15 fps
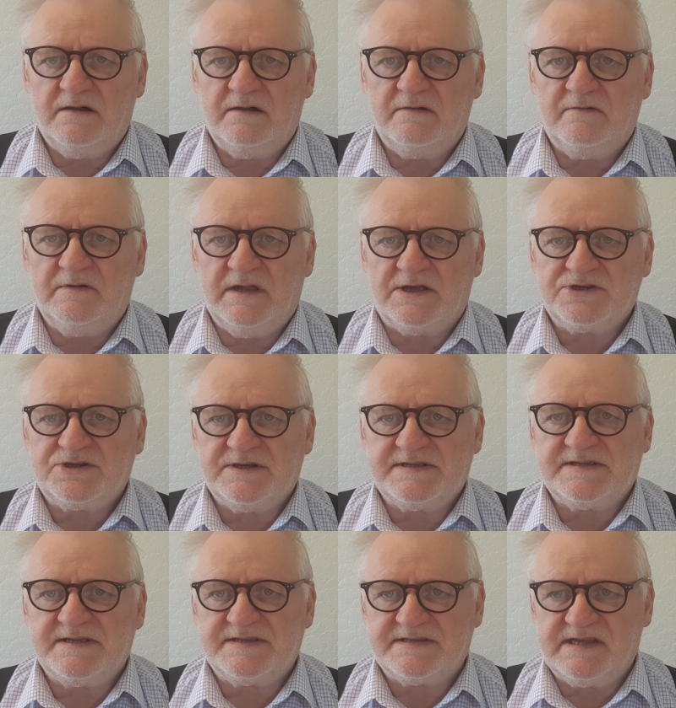
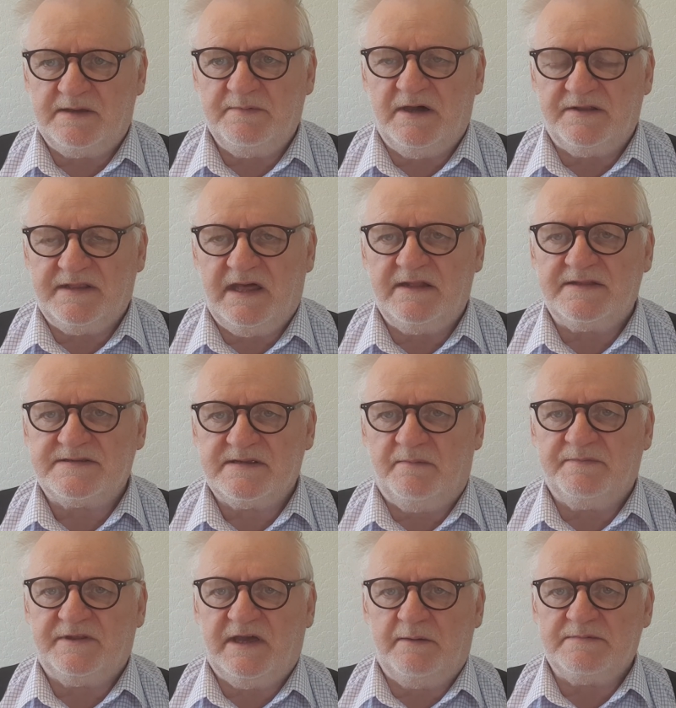luscious summer, then
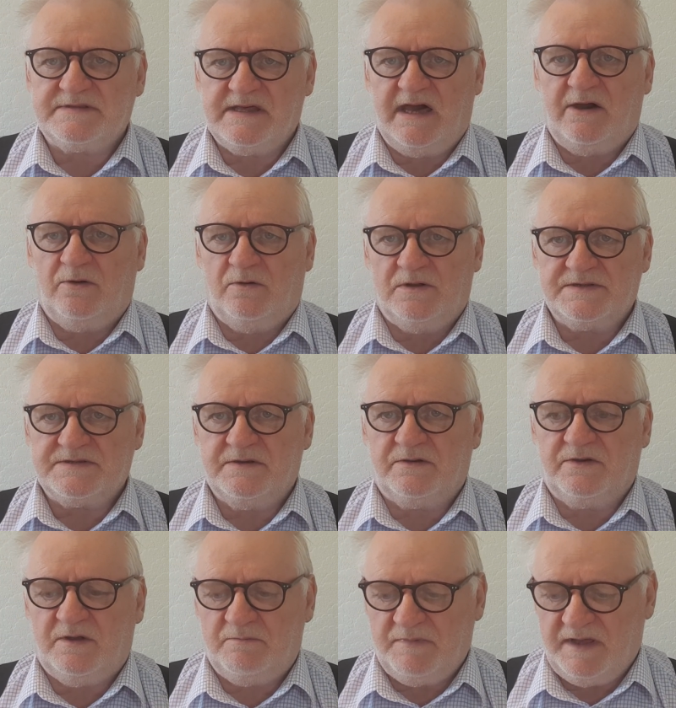sometimes that also
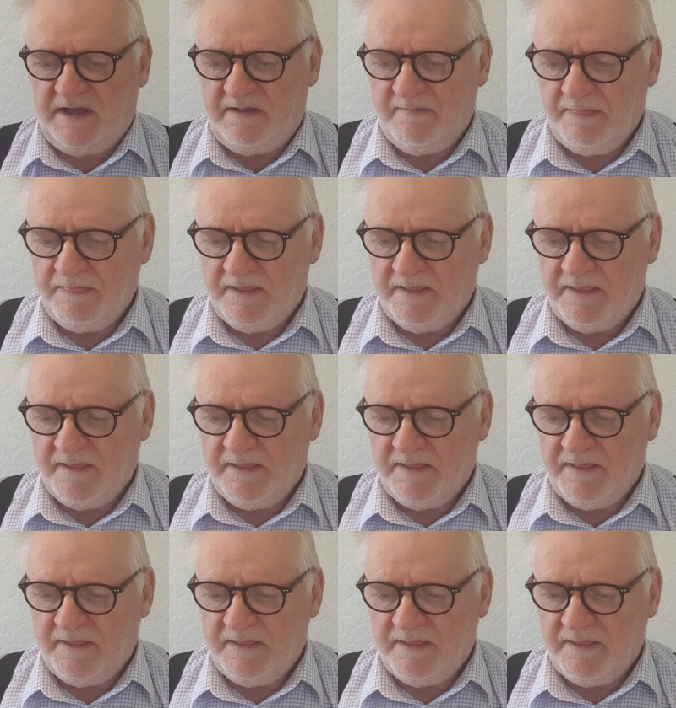can be.